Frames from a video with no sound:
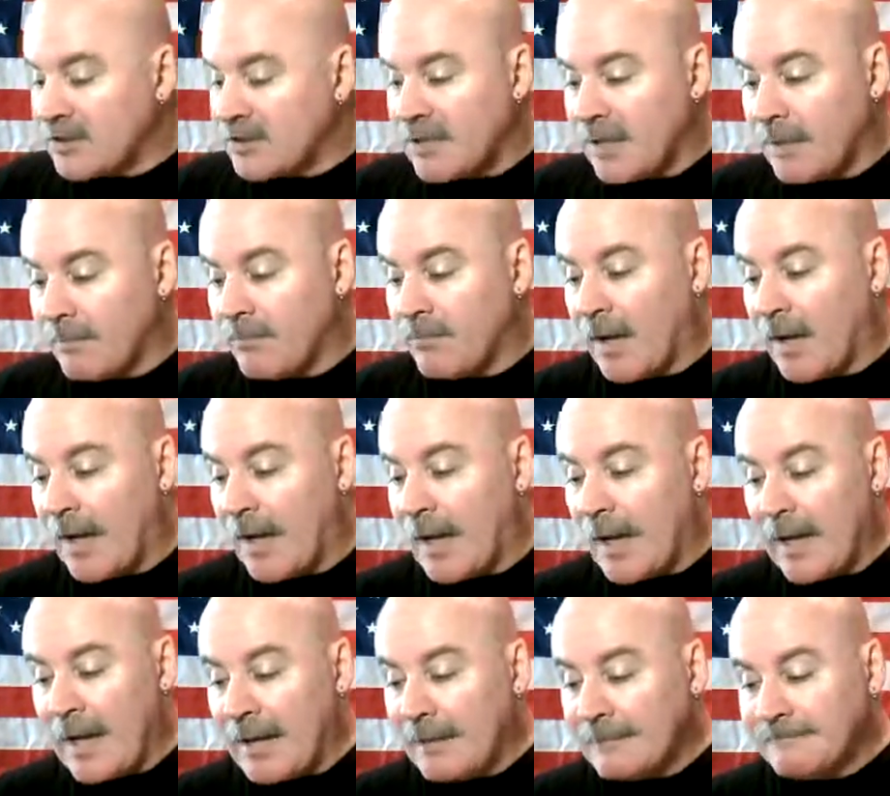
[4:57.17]
Marcie,
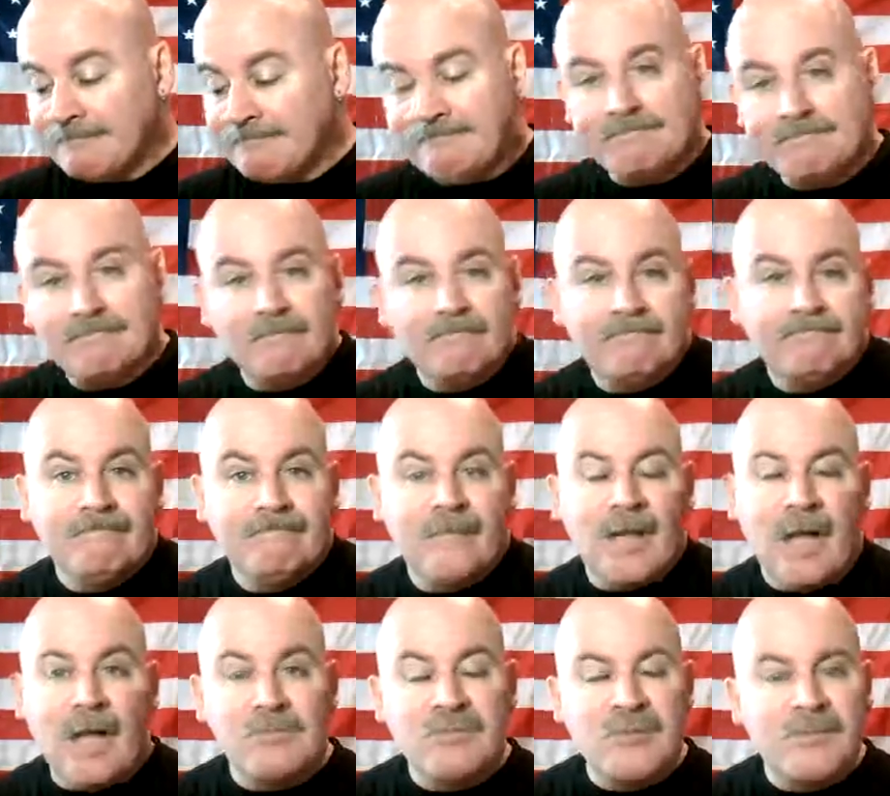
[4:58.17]

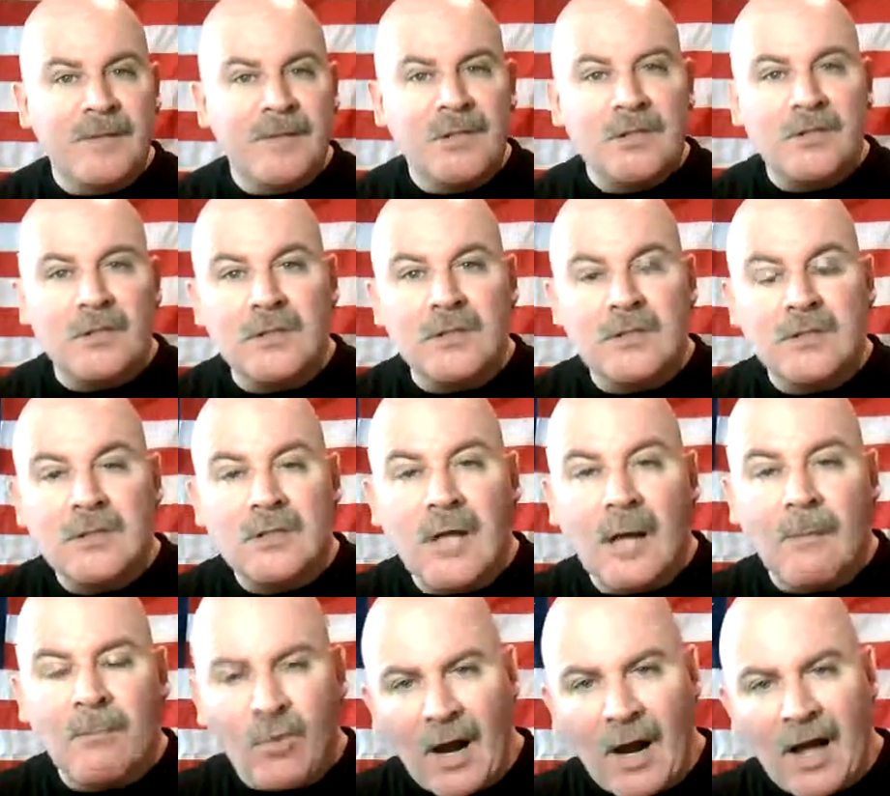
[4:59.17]
I'm
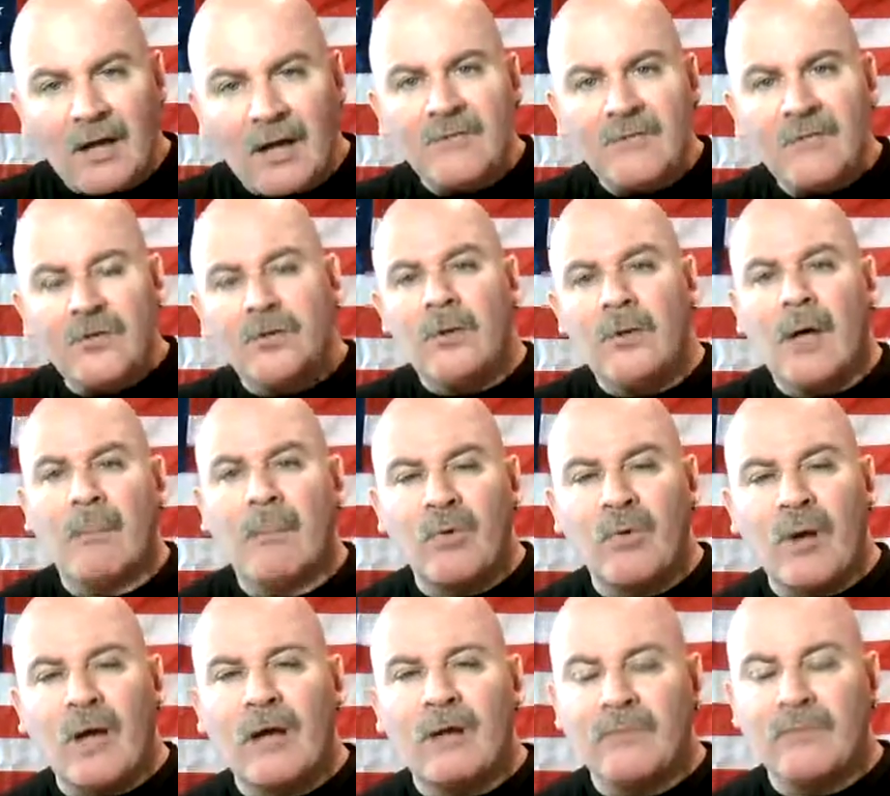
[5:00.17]
speechless. I'm proud of
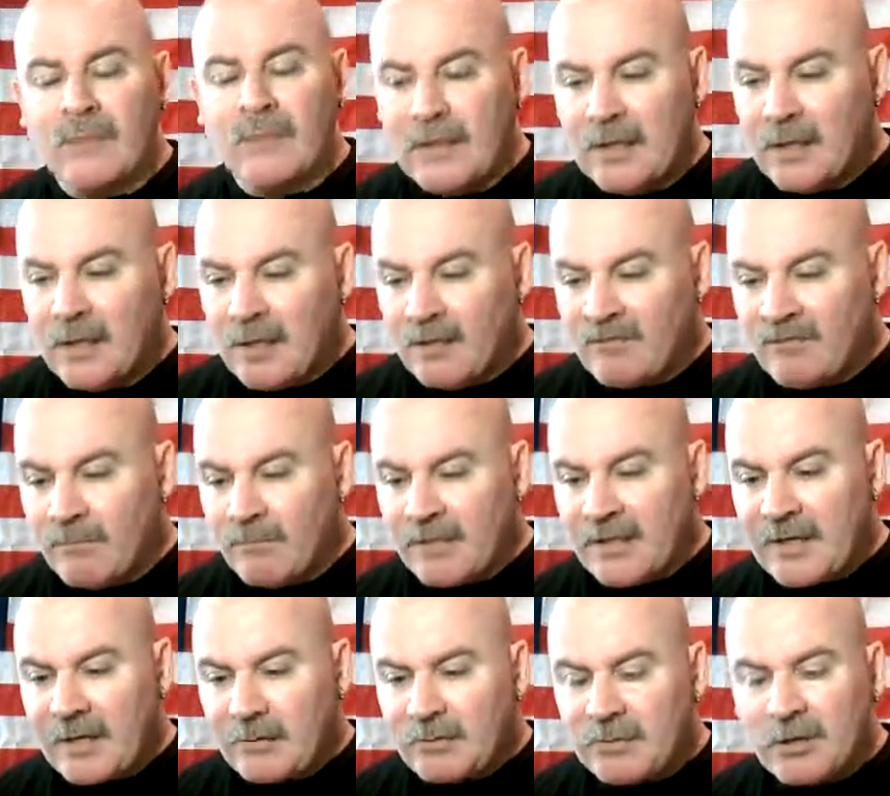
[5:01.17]
you. I'm proud of
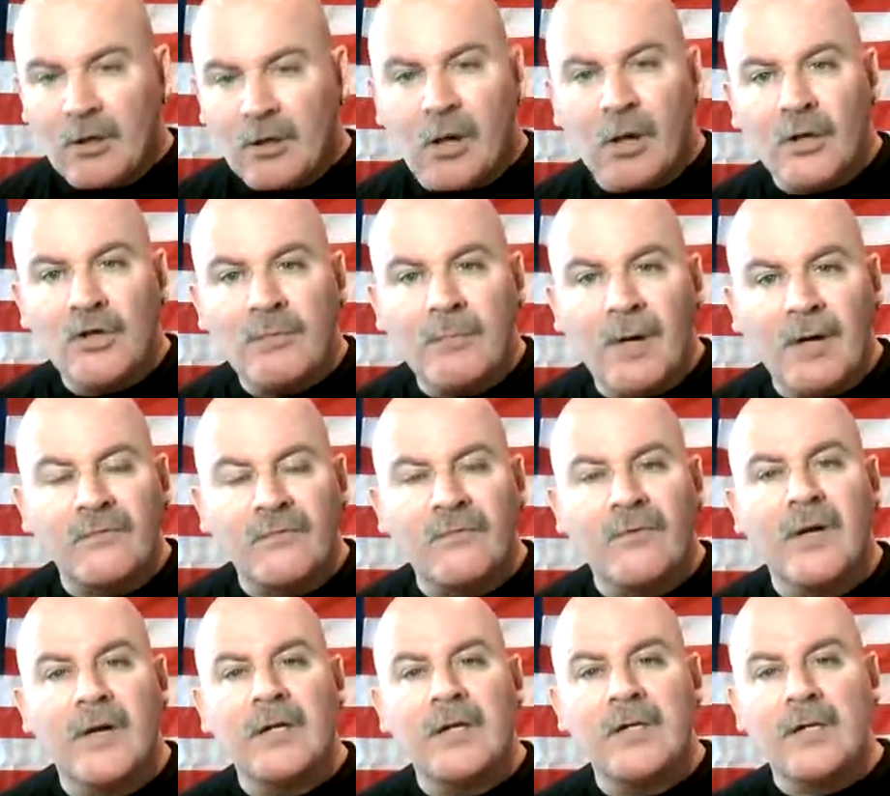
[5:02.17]
being able to call you
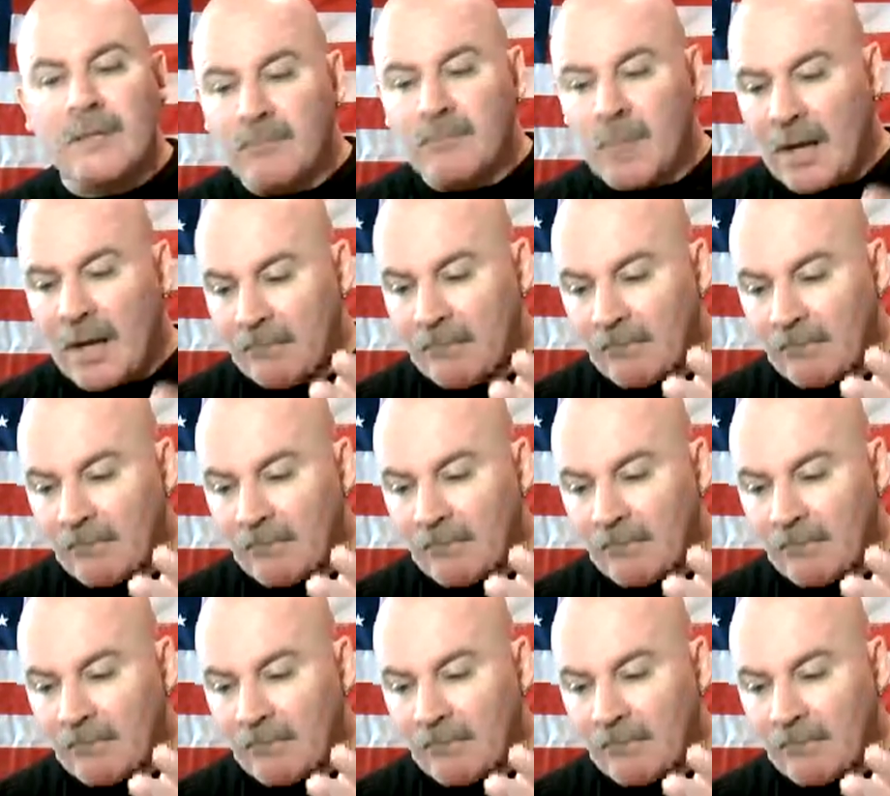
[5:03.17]
my friend.